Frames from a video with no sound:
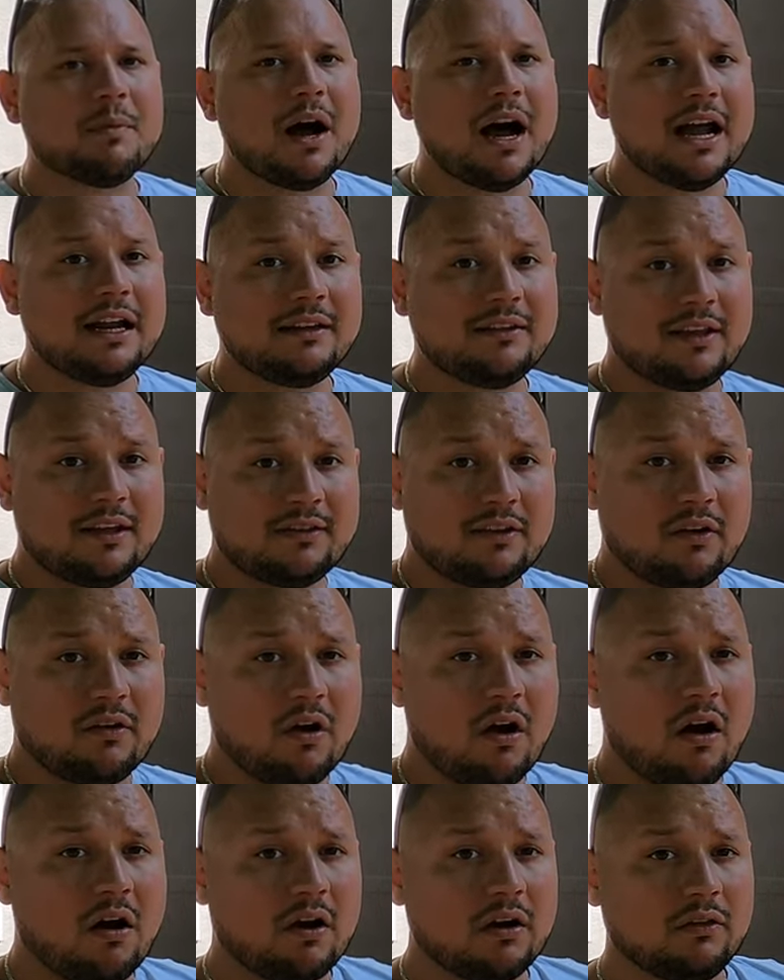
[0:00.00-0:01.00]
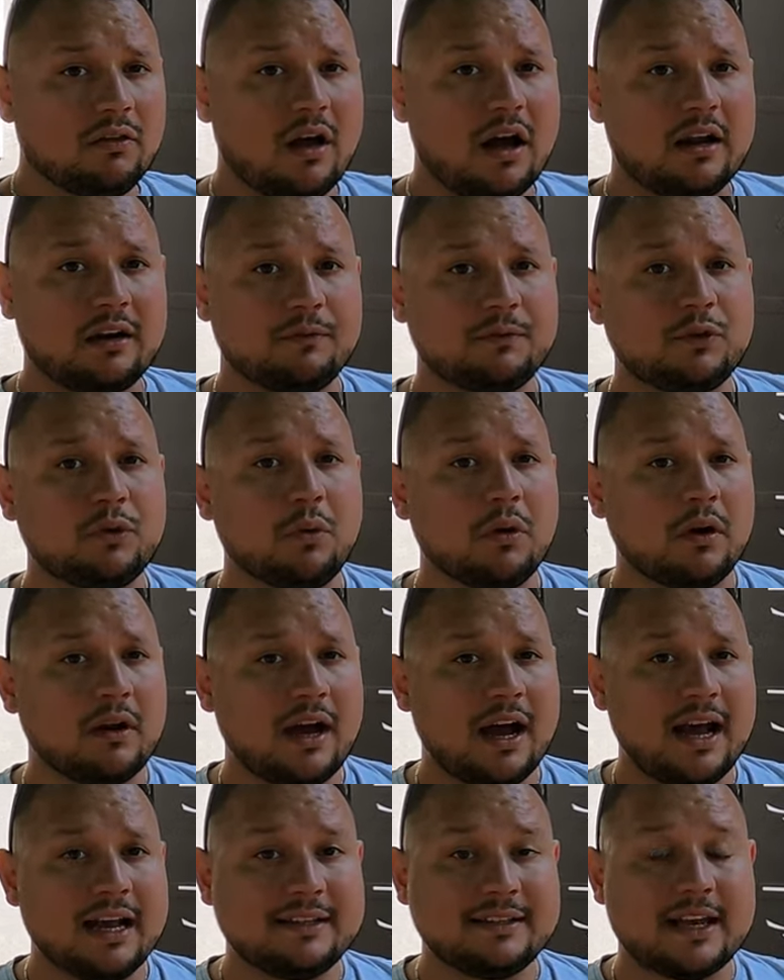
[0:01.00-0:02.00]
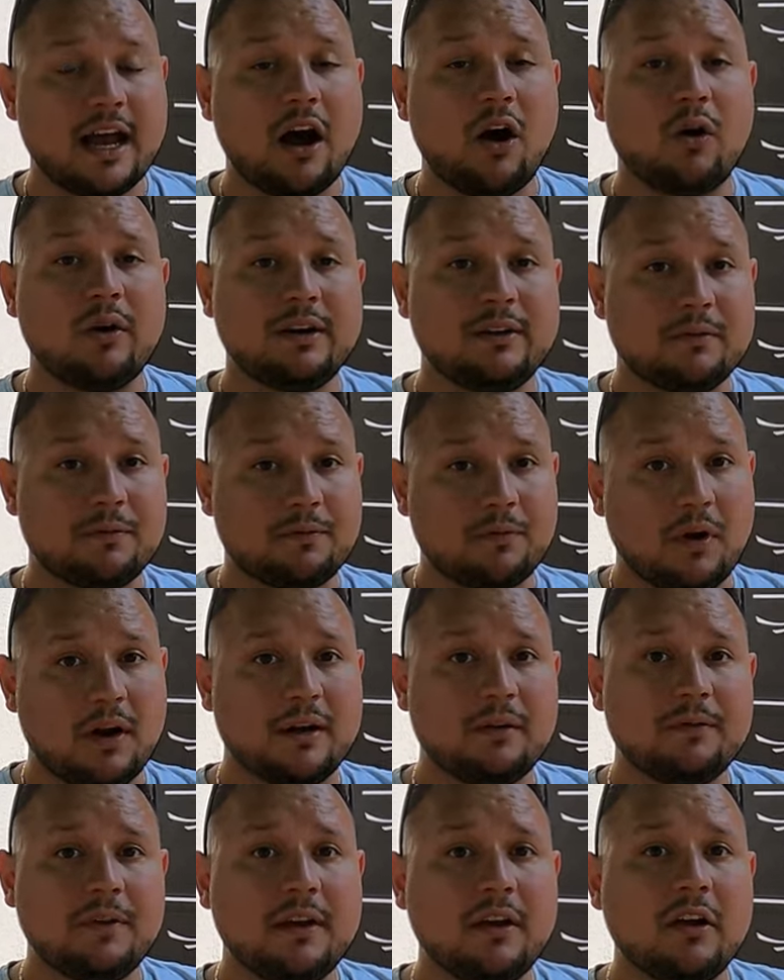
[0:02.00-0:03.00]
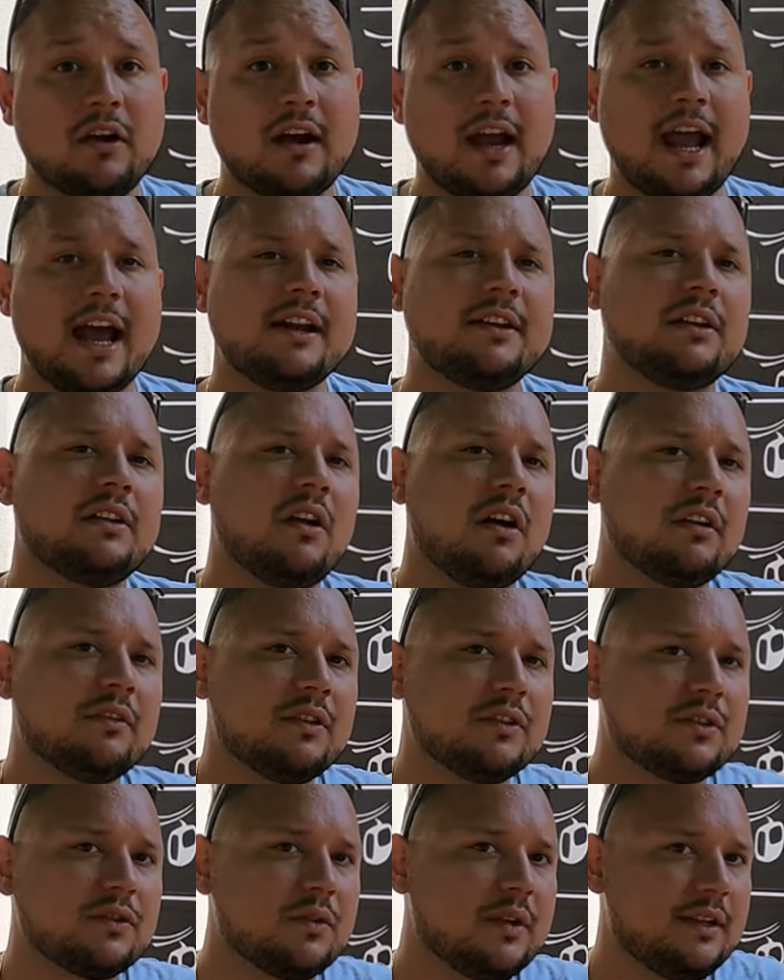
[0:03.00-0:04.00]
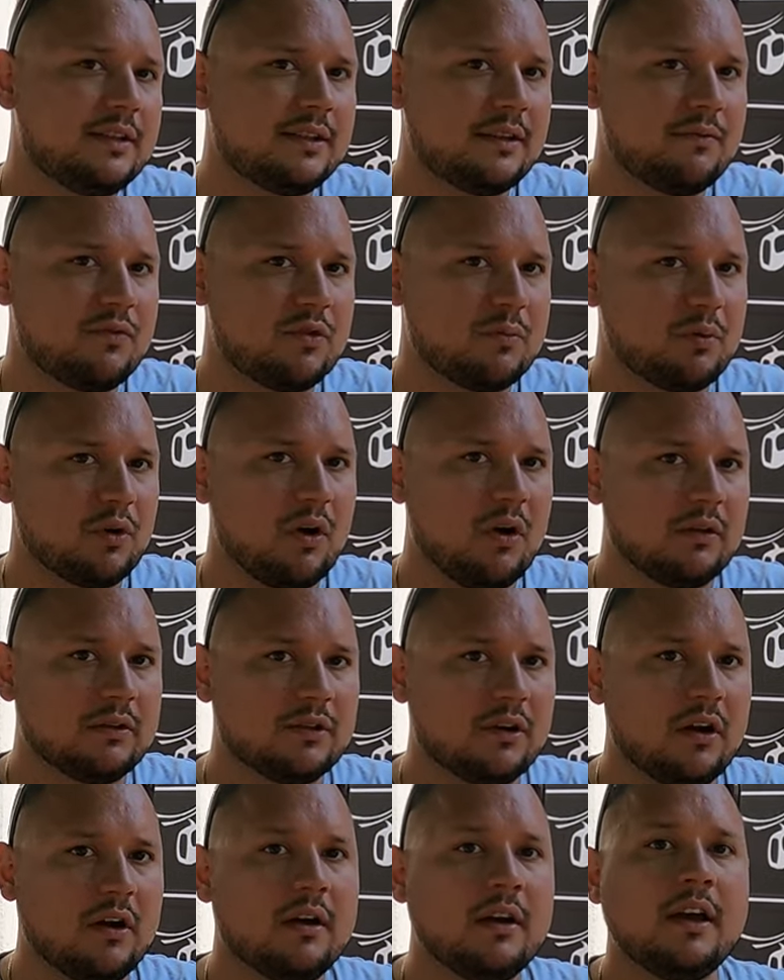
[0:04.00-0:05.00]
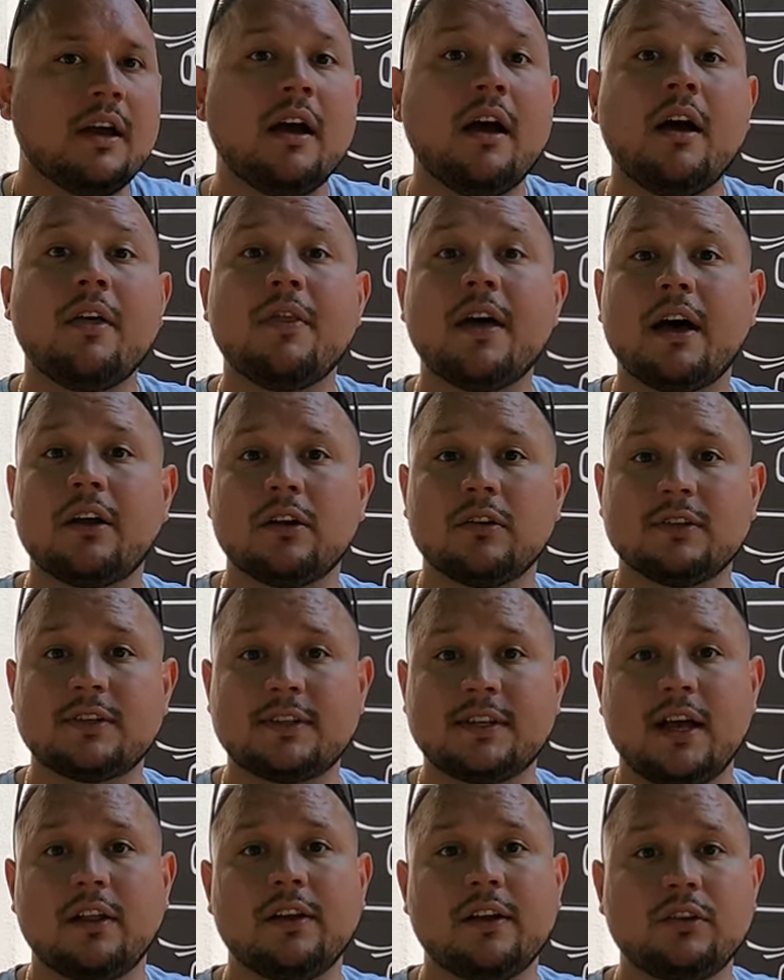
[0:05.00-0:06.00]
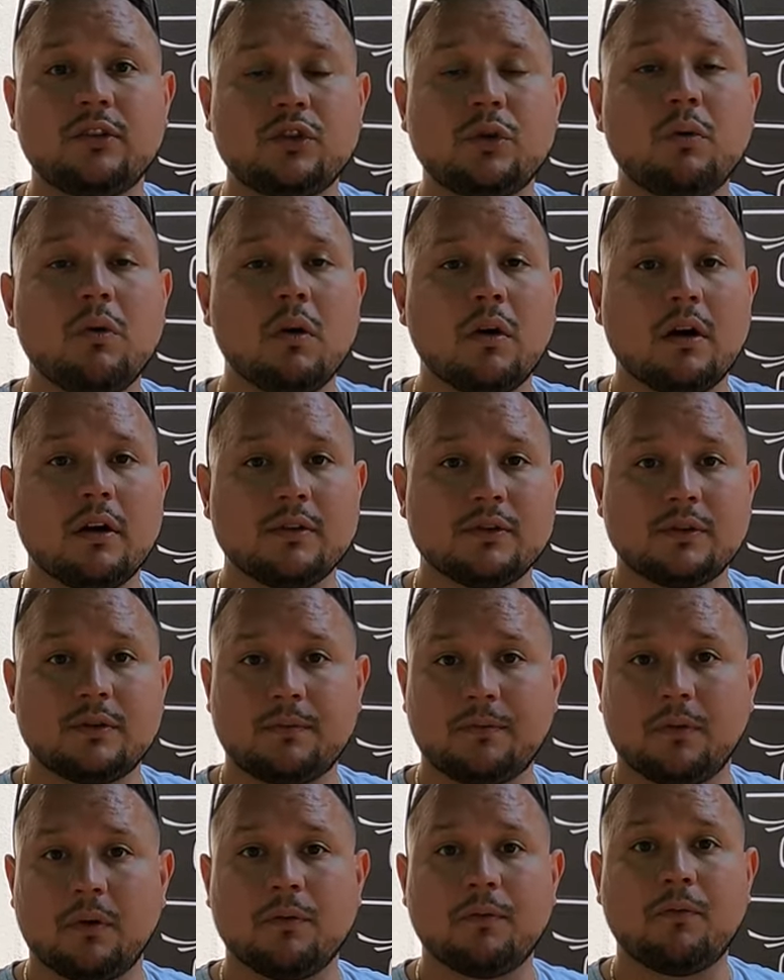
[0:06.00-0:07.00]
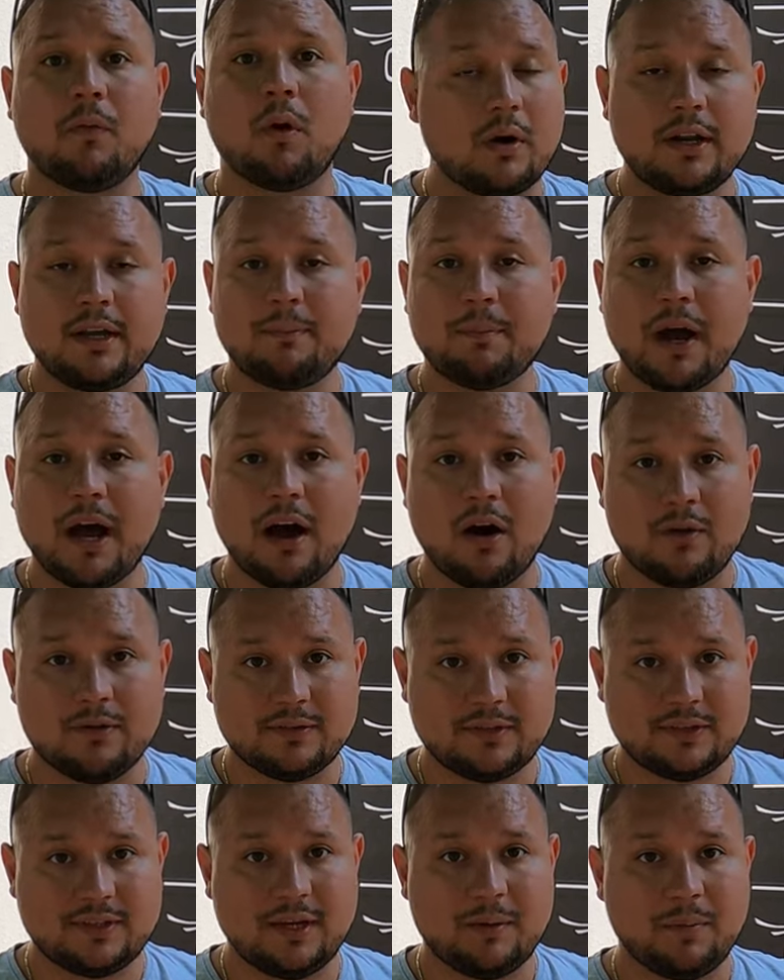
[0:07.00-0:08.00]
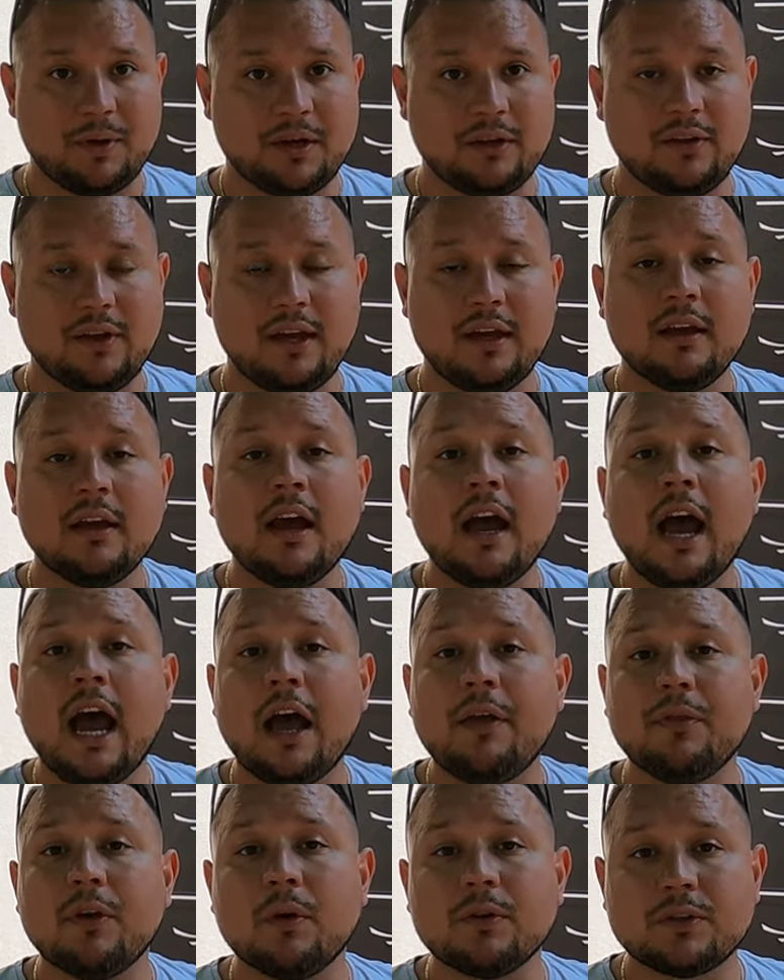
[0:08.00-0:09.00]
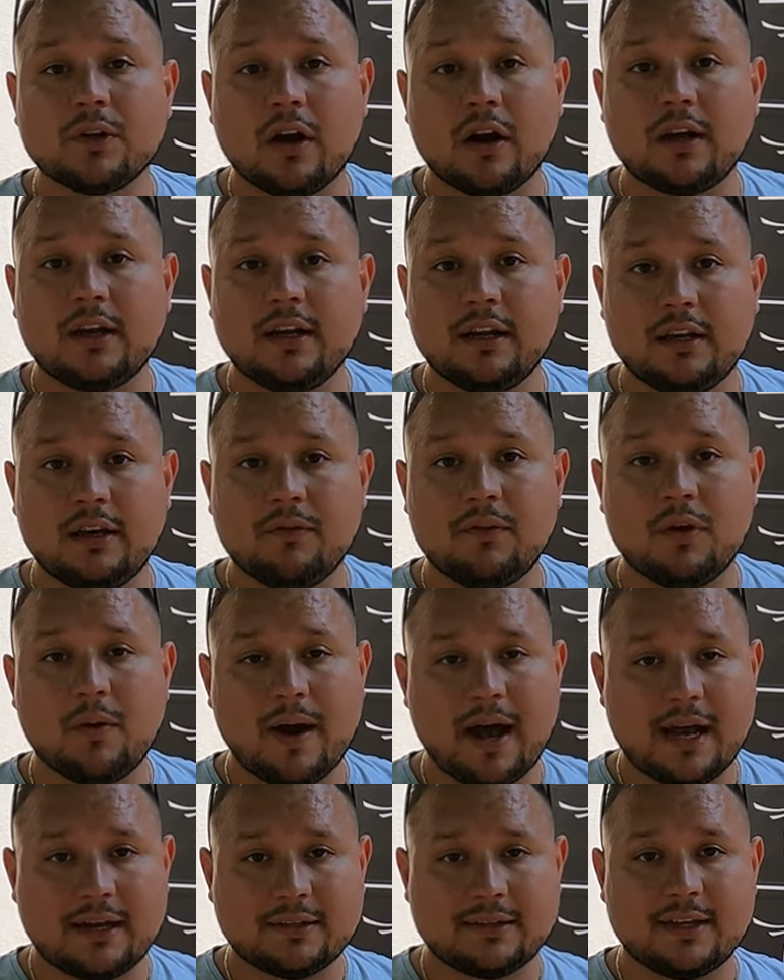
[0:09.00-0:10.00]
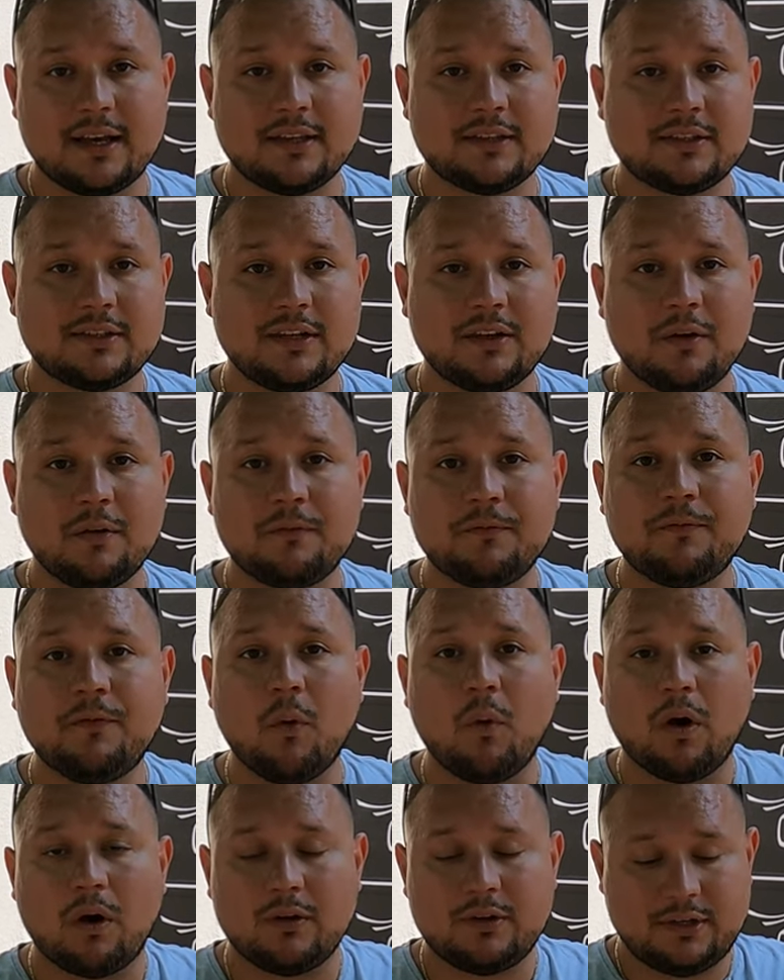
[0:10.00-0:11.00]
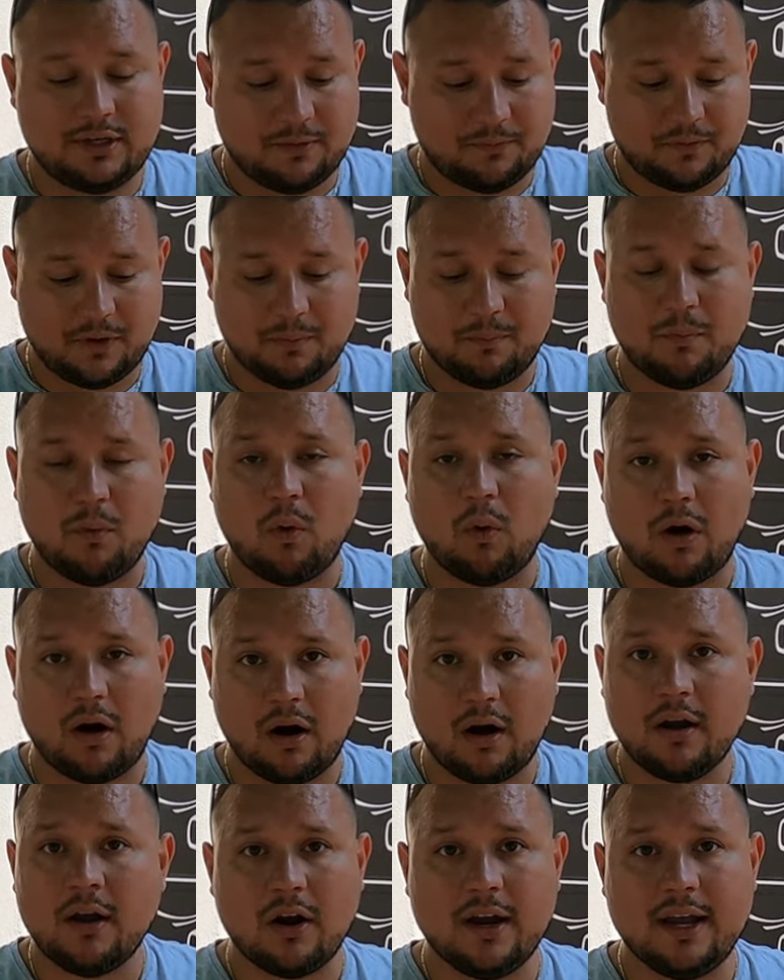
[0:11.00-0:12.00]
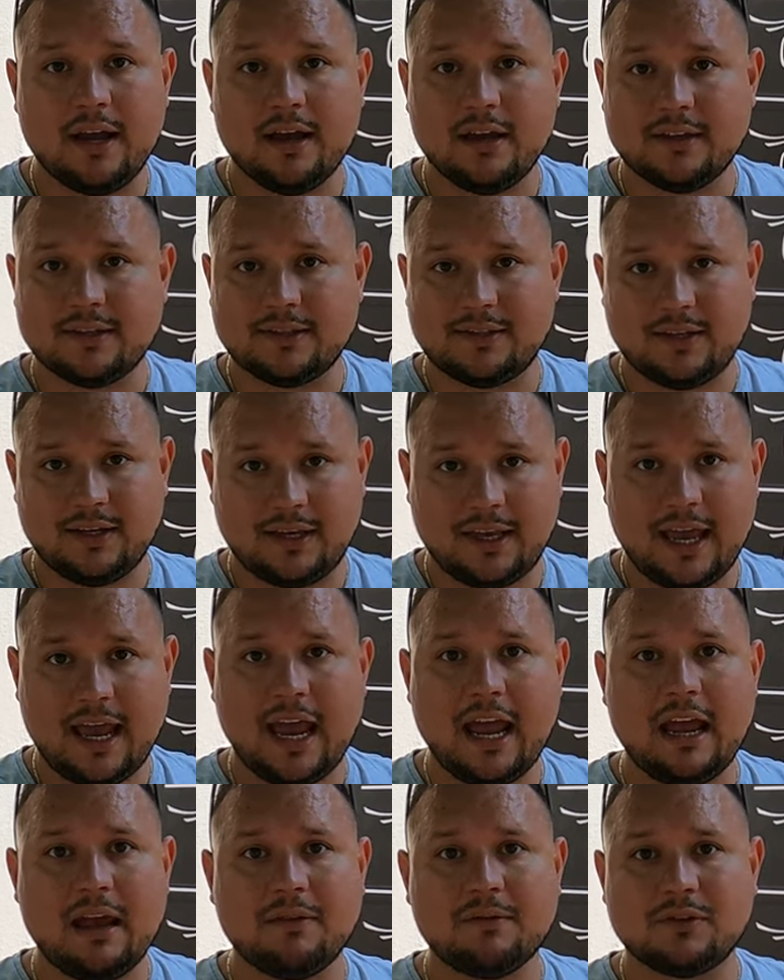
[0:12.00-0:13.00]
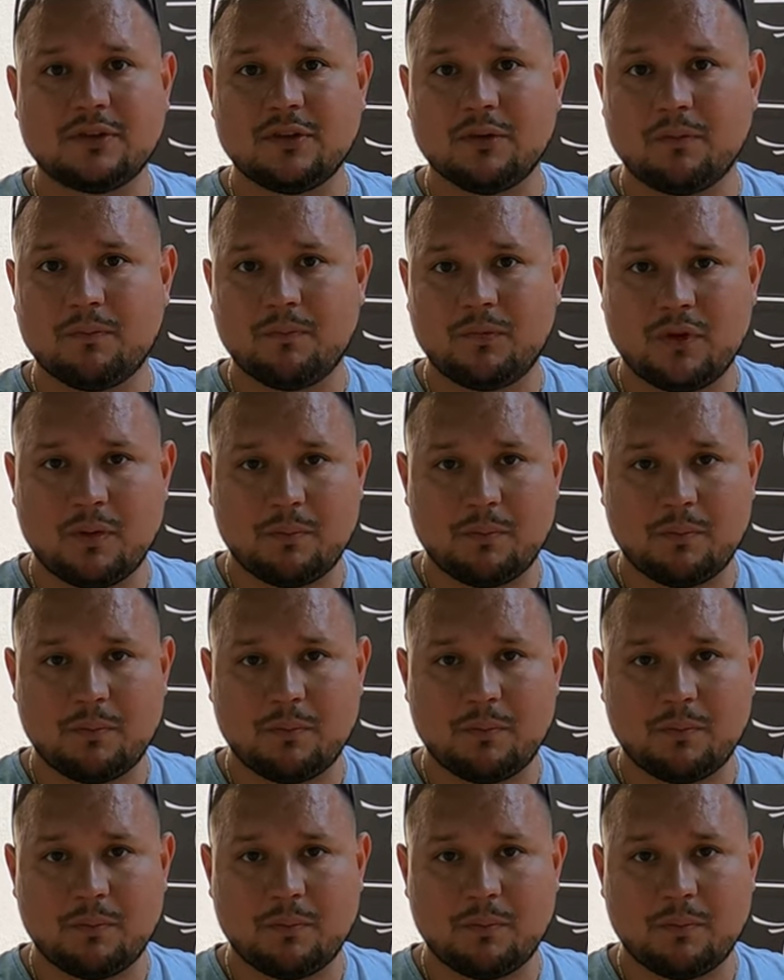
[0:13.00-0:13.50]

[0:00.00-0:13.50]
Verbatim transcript: in mind that there are a lot of tour guides out in front of here and along the streets of Gibraltar that are selling tours for 40 pounds typically. And those are gonna give you access to four different more areas: the caves, the